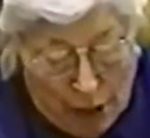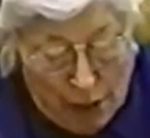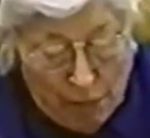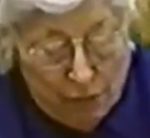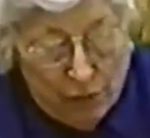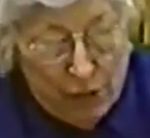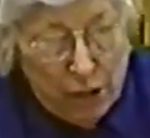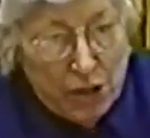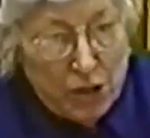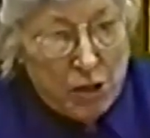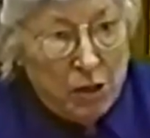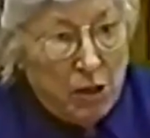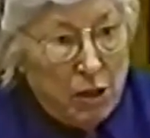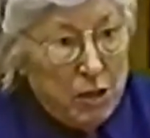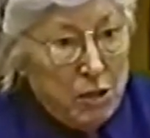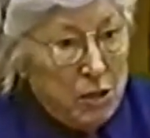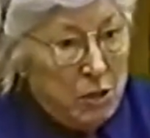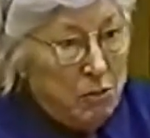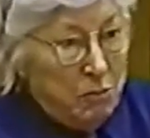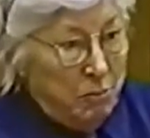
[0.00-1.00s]
Well, I finished
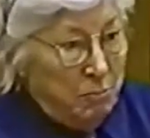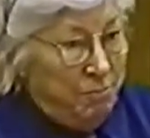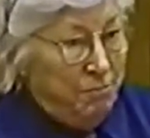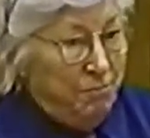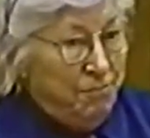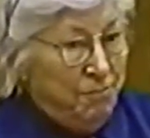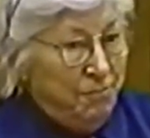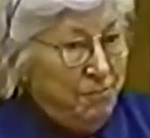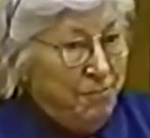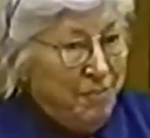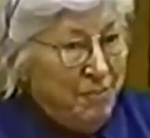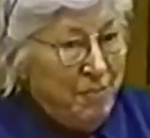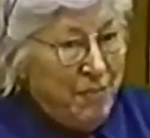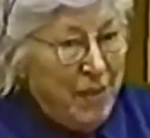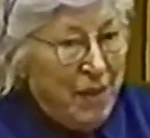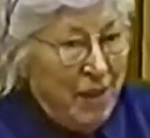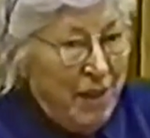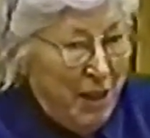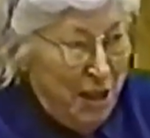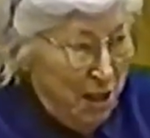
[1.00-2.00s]
law school
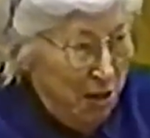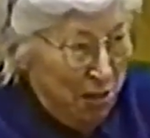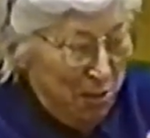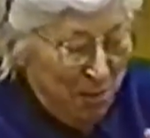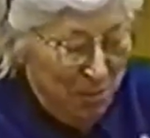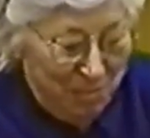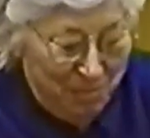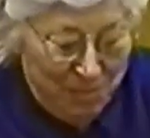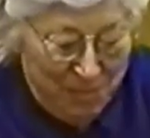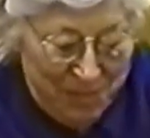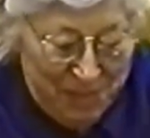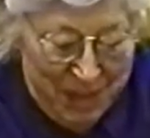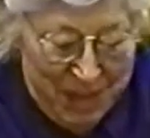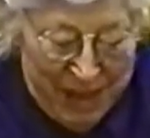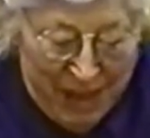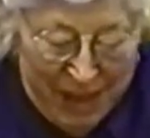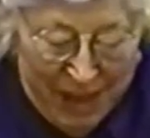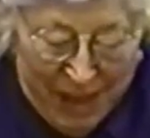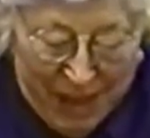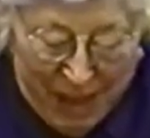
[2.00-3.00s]
here.
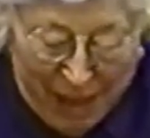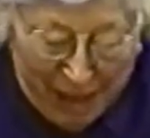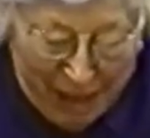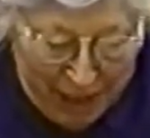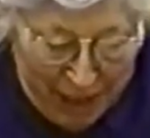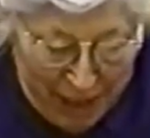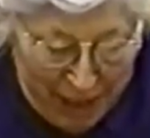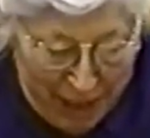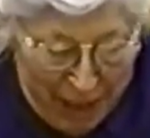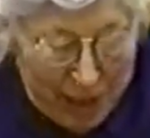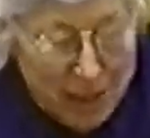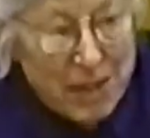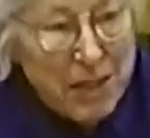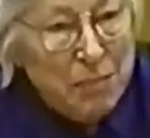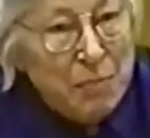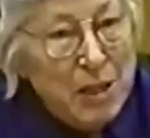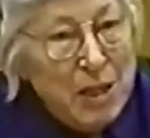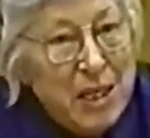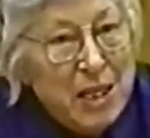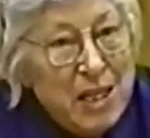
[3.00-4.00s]
And then I
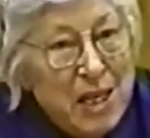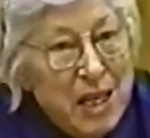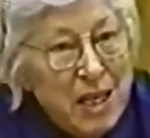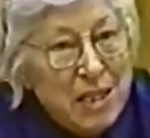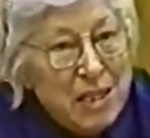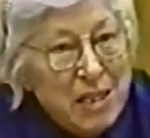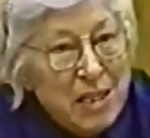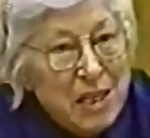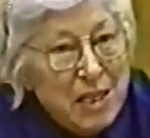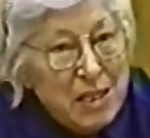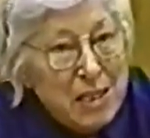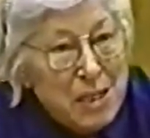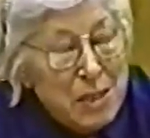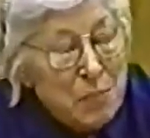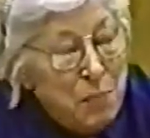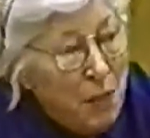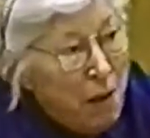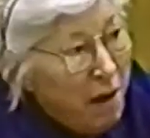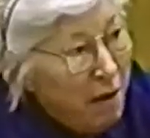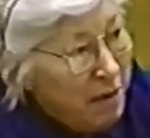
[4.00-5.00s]
attempted to take the
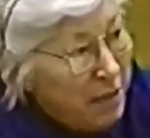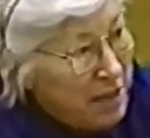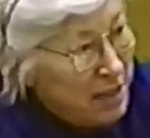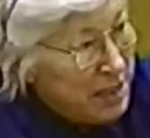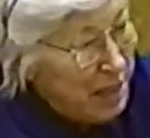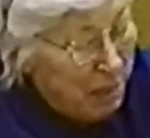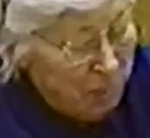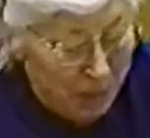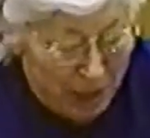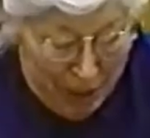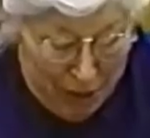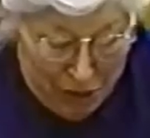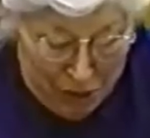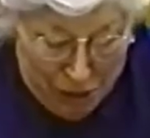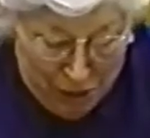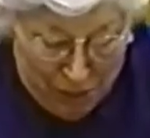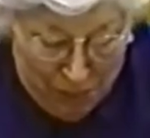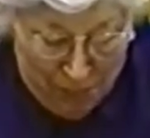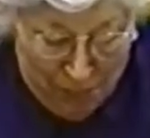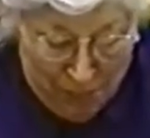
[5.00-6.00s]
Texas bar
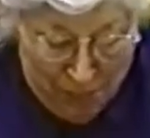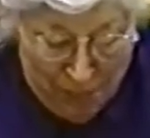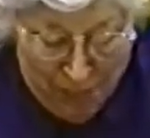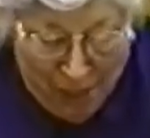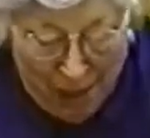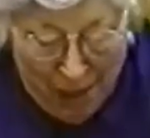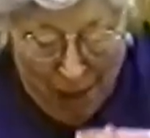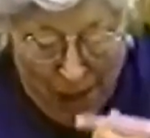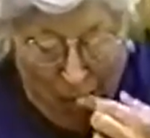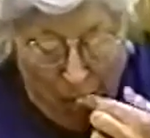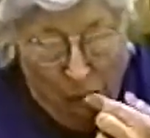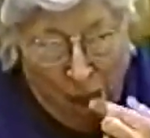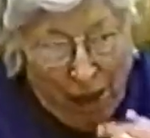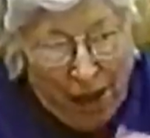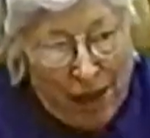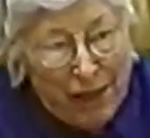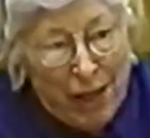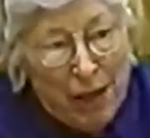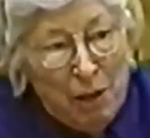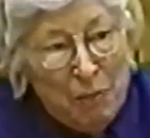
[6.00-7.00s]
examination.
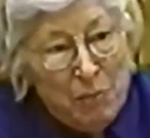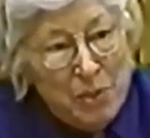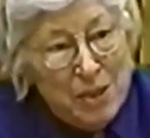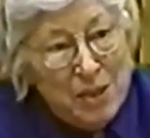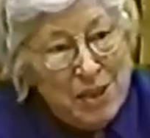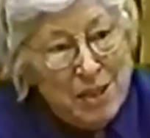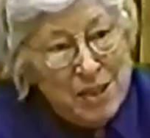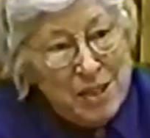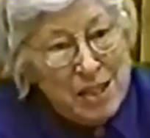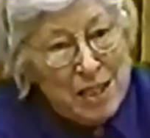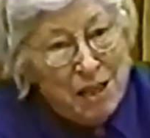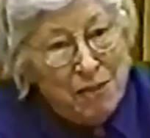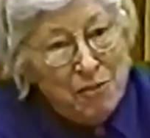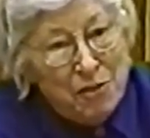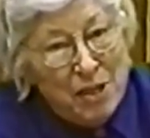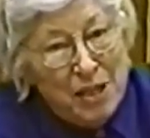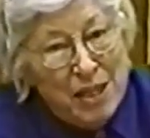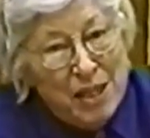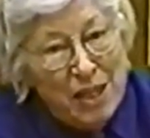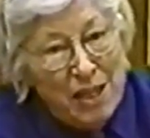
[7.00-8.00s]
And I
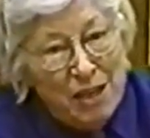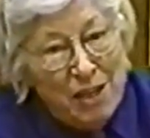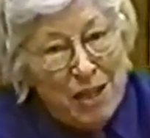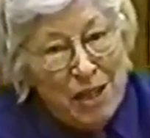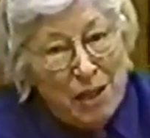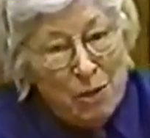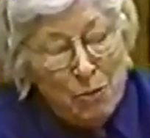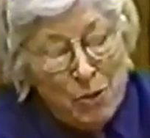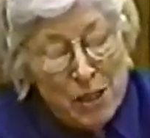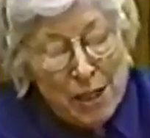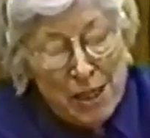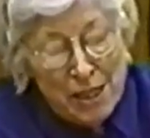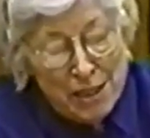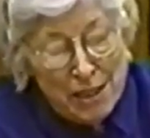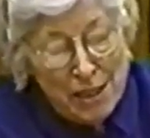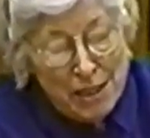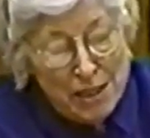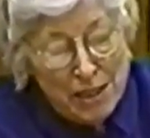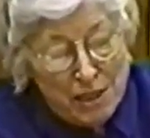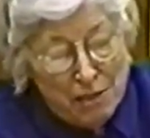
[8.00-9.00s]
discovered then that it was
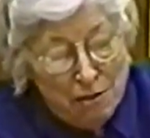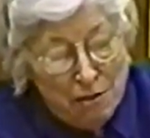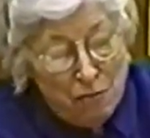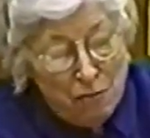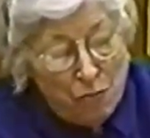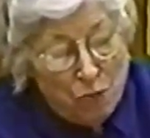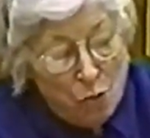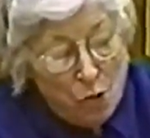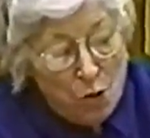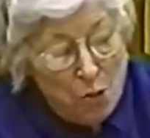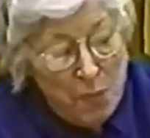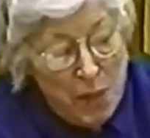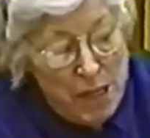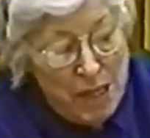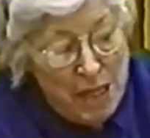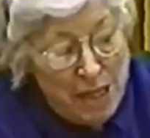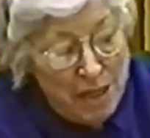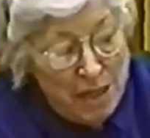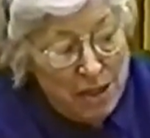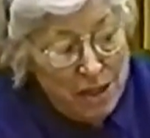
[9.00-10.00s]
necessary for
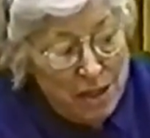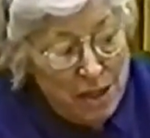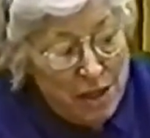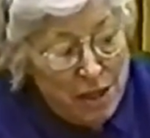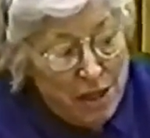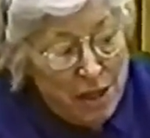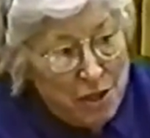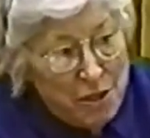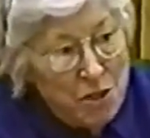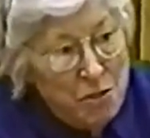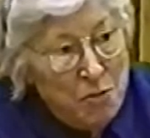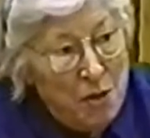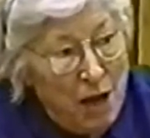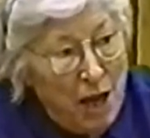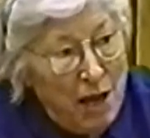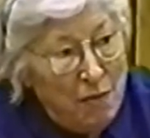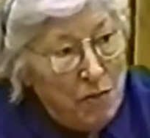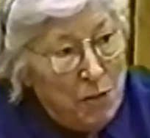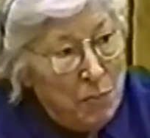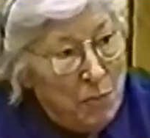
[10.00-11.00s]
me to
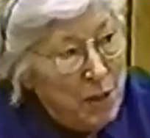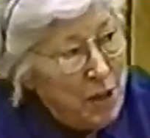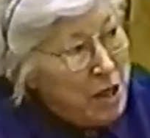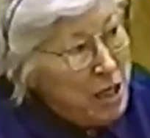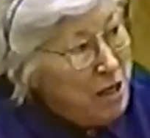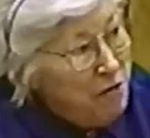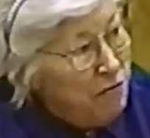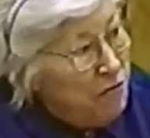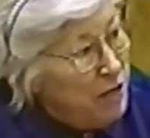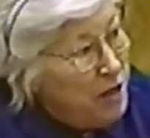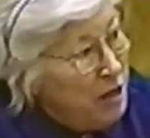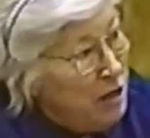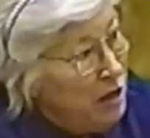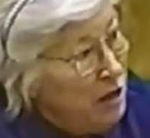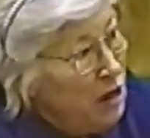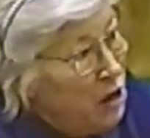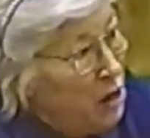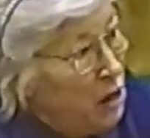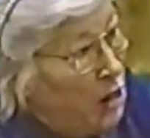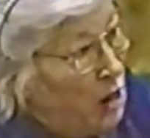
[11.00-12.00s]
have a belief
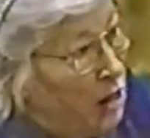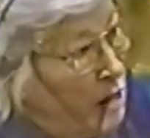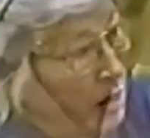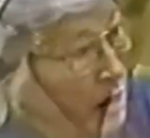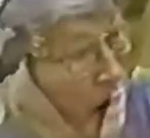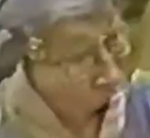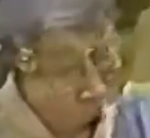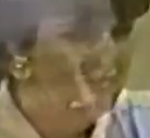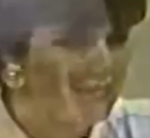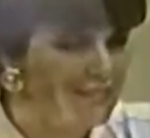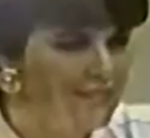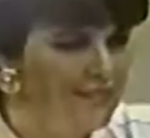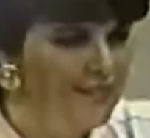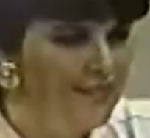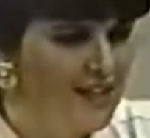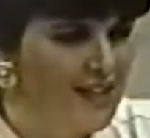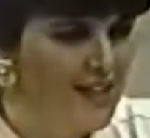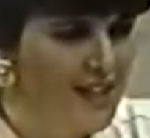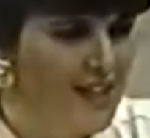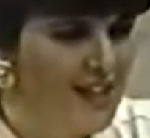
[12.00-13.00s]
in God
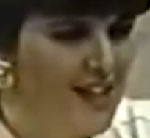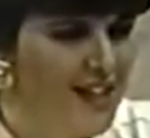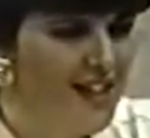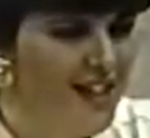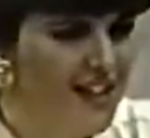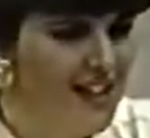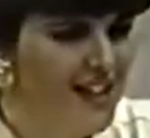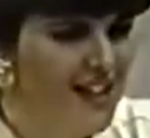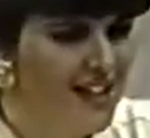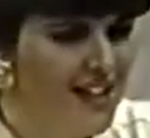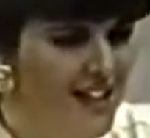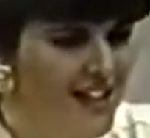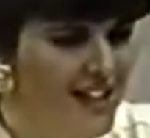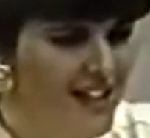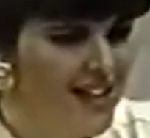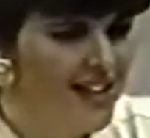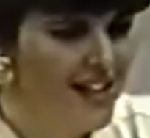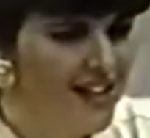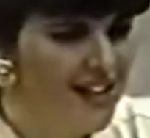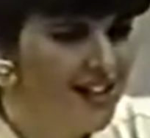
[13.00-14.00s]
to be
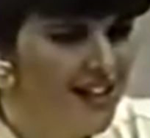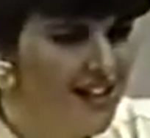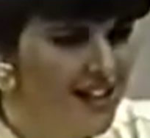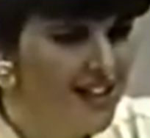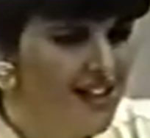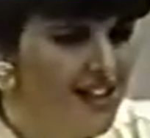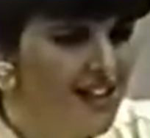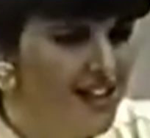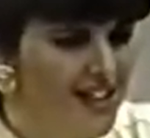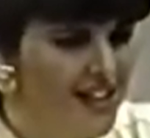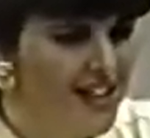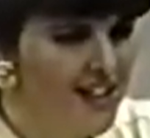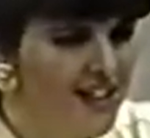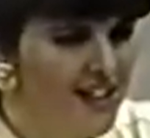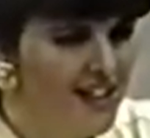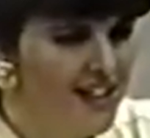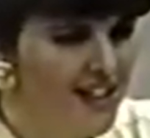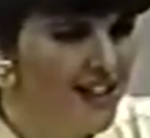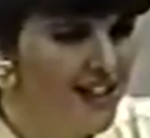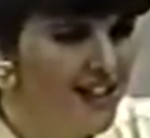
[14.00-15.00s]
accepted by the Texas
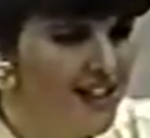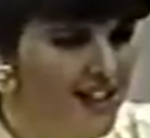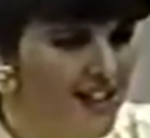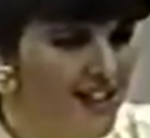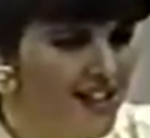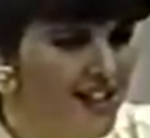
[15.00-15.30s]
bar